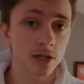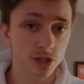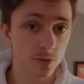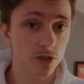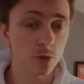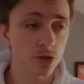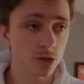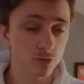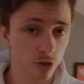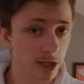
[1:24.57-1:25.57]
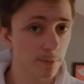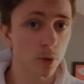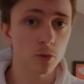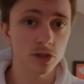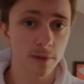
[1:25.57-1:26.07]
So it's also really
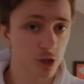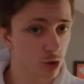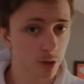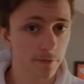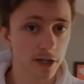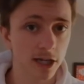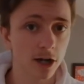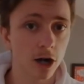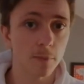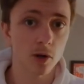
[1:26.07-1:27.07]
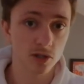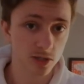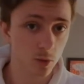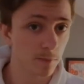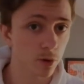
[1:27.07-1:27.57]
important to make sure you have a GitHub, because
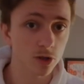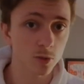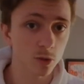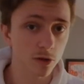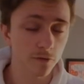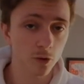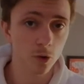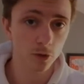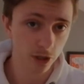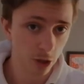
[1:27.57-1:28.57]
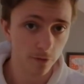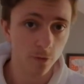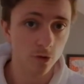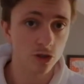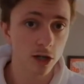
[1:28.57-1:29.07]
that's what employers will look for when you're going
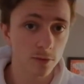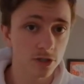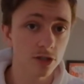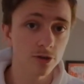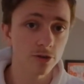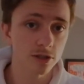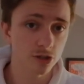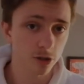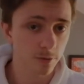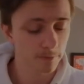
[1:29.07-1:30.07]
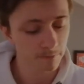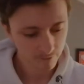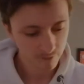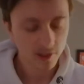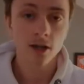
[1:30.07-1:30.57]
for a cybersecurity job.
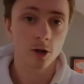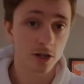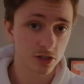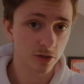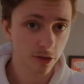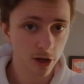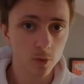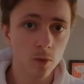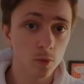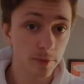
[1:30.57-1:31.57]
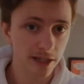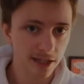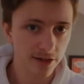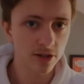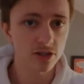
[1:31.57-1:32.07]
Okay, so the third one would be
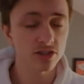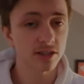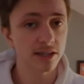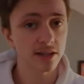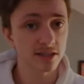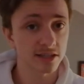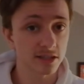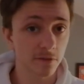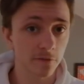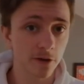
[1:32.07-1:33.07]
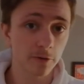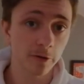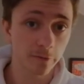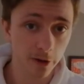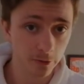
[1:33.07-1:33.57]
Linux. Linux is very,
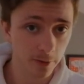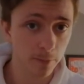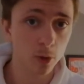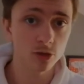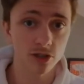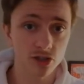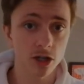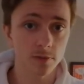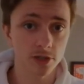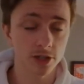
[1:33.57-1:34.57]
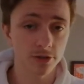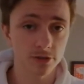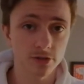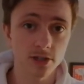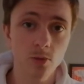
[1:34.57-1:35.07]
very important in
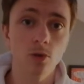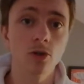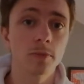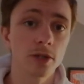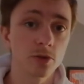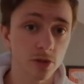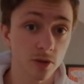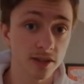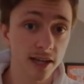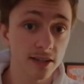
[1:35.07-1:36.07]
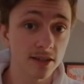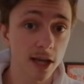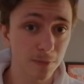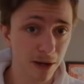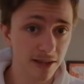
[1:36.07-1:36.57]
cybersecurity. It's what you'll be using on a
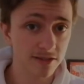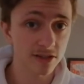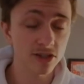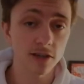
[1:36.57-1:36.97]
day-to-day basis.